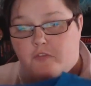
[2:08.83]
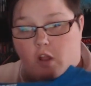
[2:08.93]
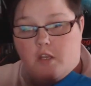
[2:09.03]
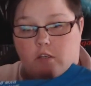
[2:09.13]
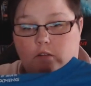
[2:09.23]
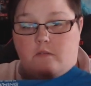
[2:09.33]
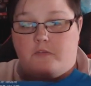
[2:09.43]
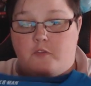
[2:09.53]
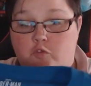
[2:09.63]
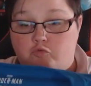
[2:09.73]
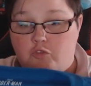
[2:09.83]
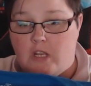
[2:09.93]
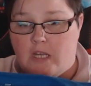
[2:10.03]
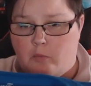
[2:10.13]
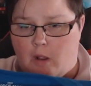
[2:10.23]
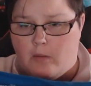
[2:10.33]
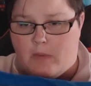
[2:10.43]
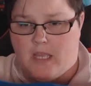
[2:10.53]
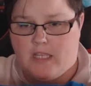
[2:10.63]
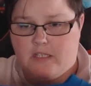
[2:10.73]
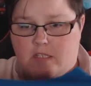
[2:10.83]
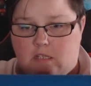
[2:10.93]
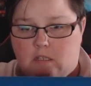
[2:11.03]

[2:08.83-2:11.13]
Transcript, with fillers: the front feels really well made.